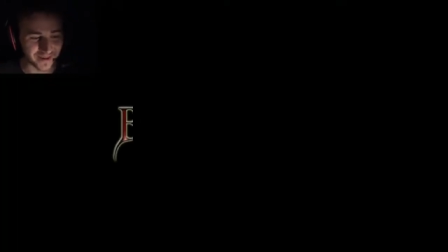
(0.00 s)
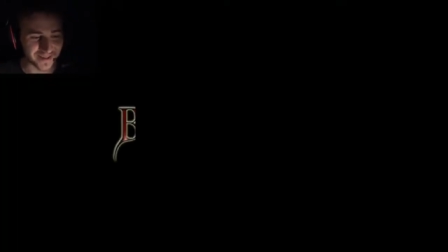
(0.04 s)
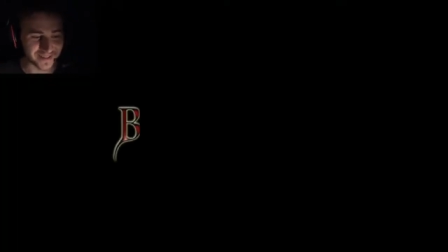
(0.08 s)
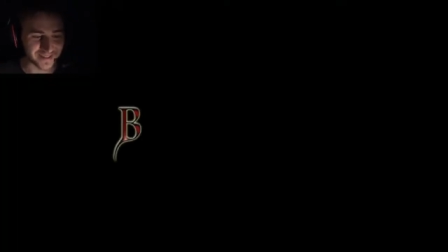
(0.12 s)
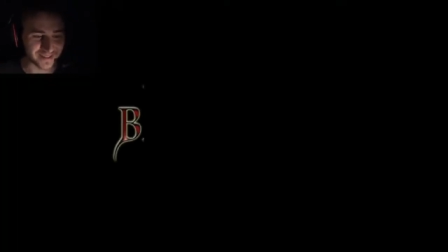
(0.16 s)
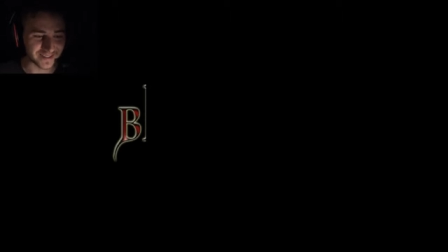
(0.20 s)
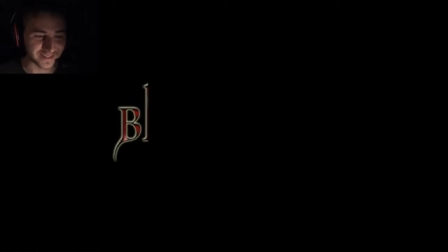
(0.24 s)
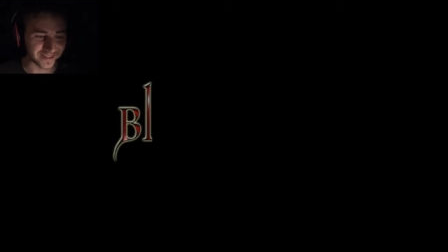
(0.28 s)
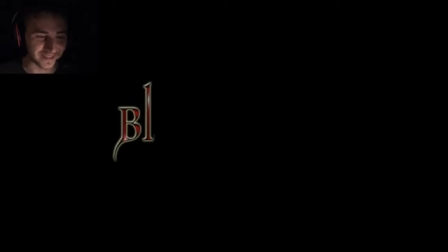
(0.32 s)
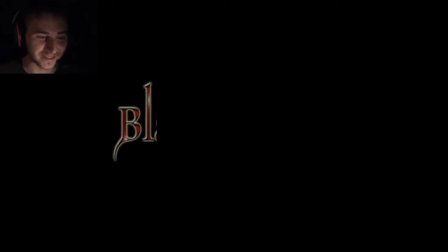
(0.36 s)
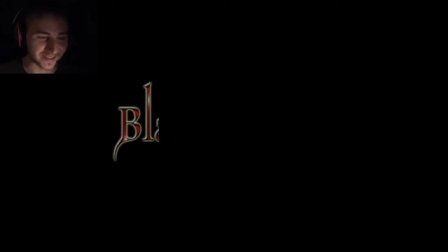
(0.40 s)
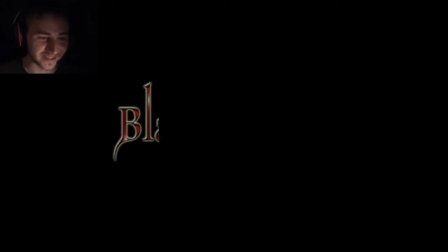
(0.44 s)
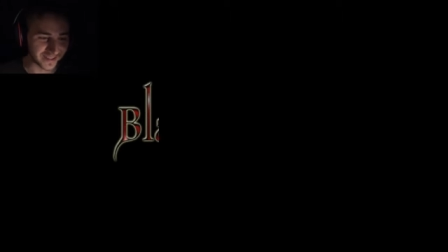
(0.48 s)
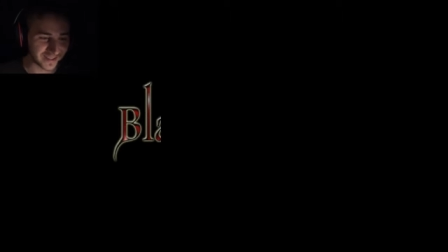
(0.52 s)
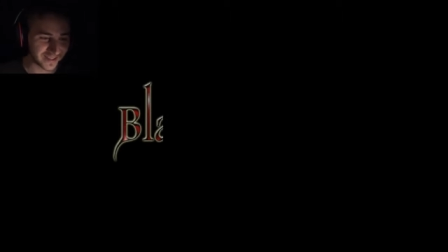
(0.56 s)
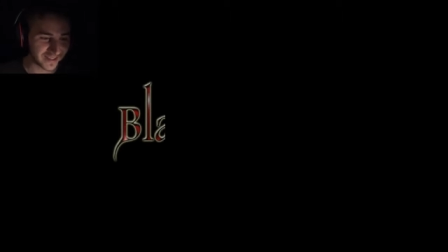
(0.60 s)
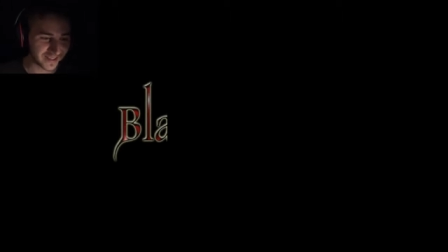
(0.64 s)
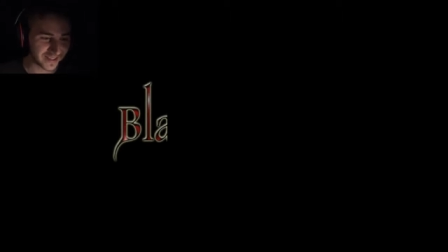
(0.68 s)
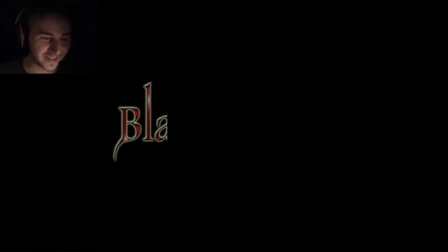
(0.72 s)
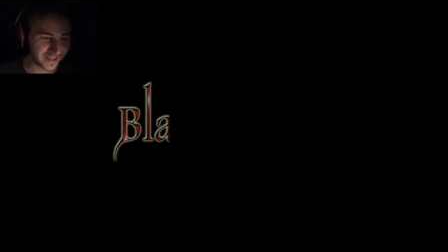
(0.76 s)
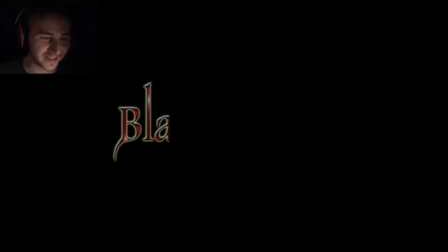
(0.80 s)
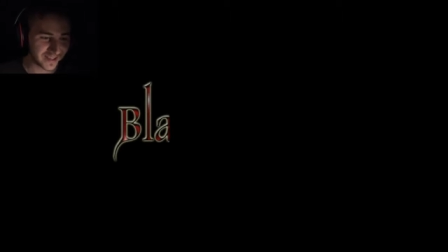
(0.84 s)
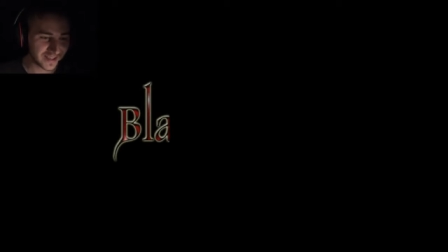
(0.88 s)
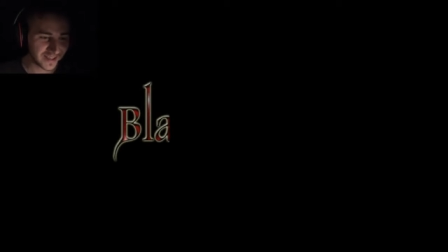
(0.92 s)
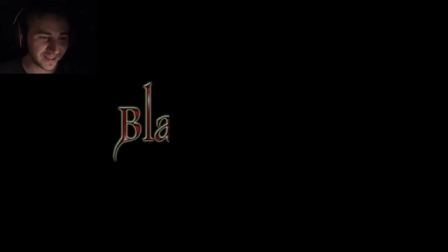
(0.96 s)
basically.
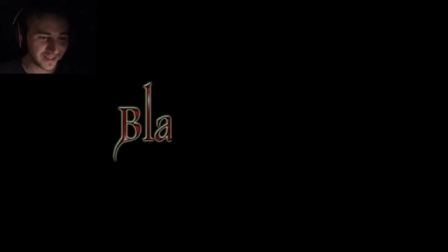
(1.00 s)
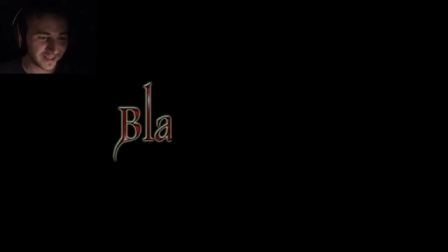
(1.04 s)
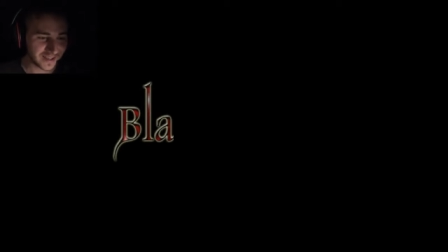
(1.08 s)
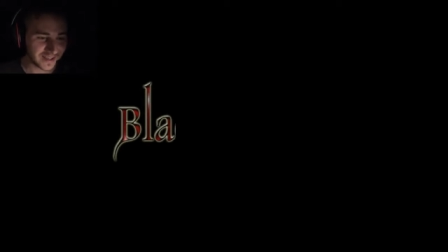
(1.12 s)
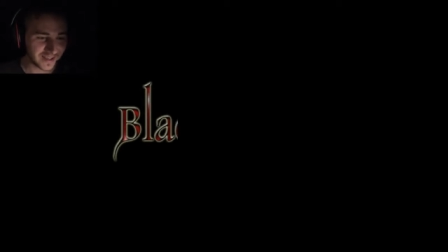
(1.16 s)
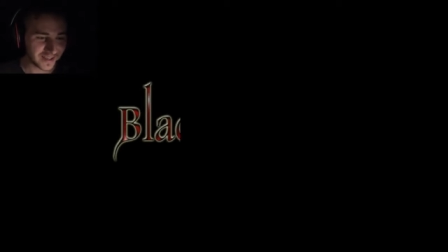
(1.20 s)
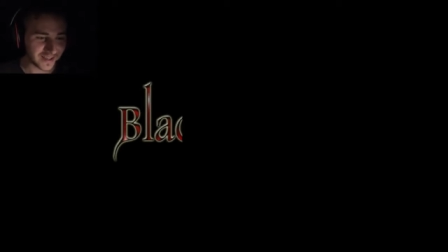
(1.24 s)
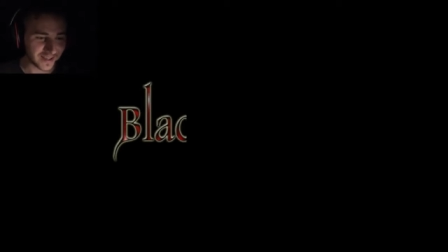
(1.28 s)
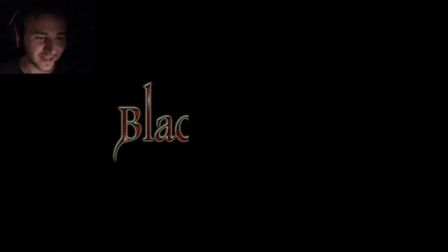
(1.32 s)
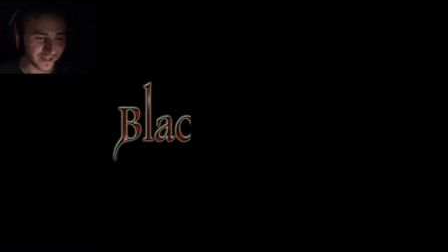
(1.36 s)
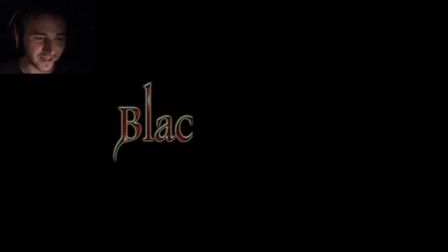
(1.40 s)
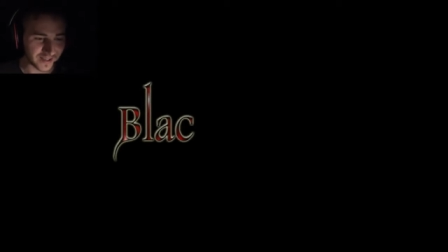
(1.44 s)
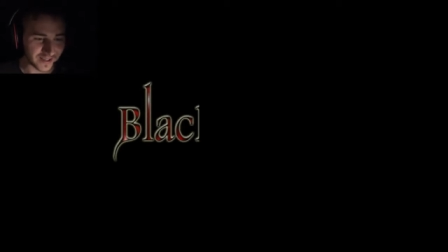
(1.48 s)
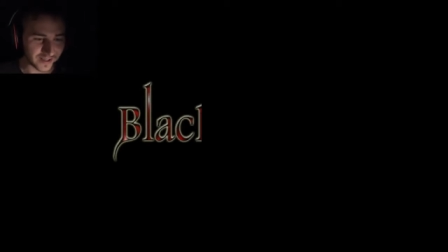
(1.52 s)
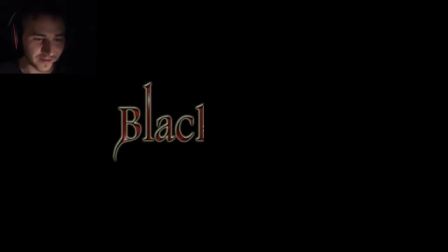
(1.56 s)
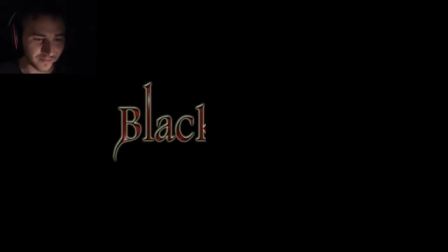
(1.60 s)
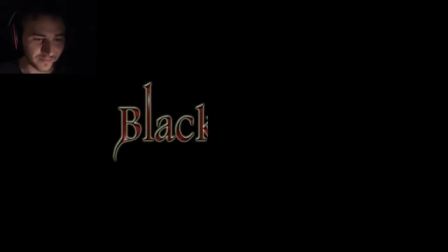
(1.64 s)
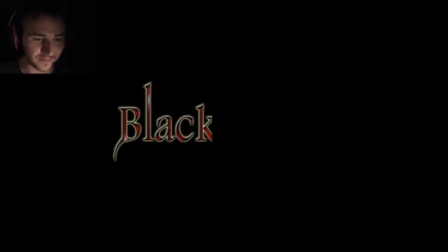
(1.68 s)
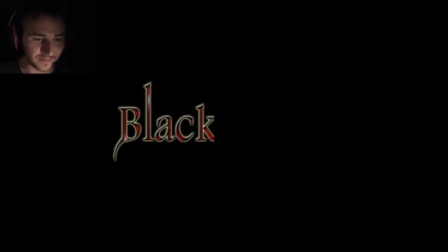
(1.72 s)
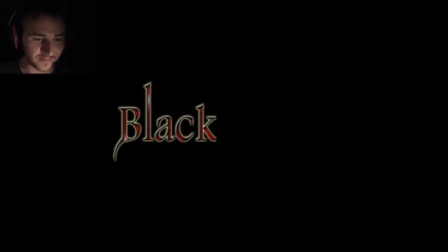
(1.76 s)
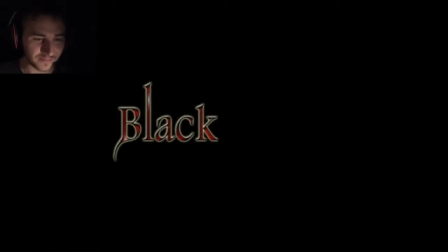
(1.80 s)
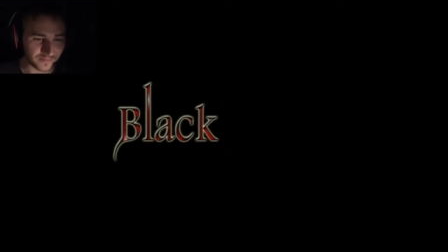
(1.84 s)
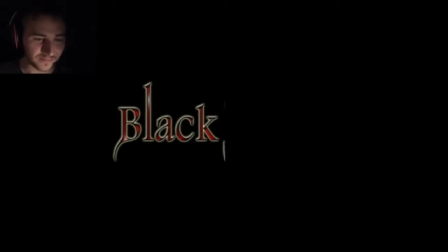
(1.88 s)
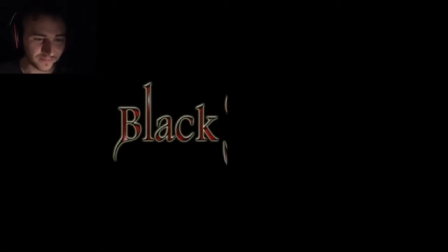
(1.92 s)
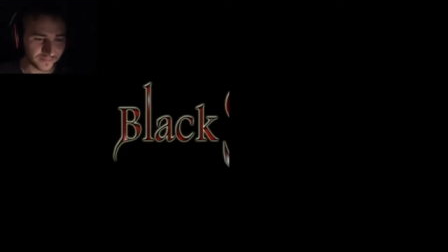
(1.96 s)

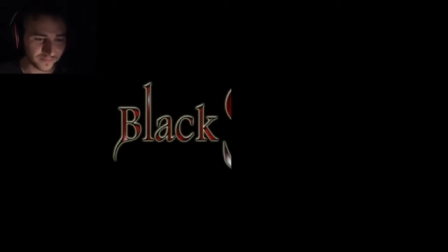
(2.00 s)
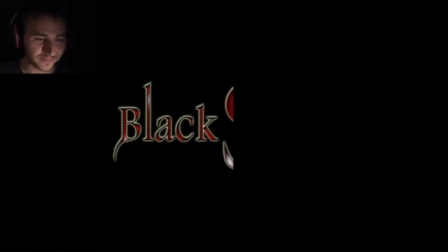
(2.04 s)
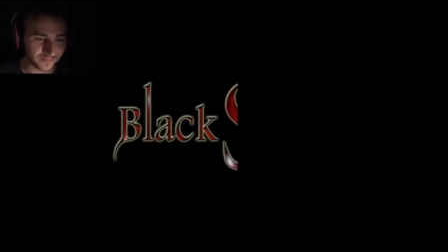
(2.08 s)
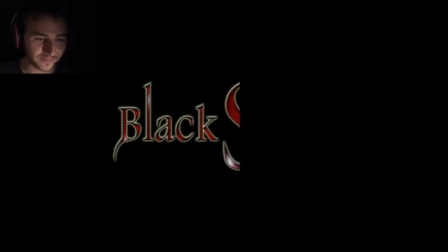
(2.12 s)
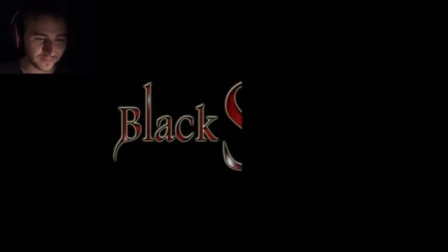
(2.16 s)
Um,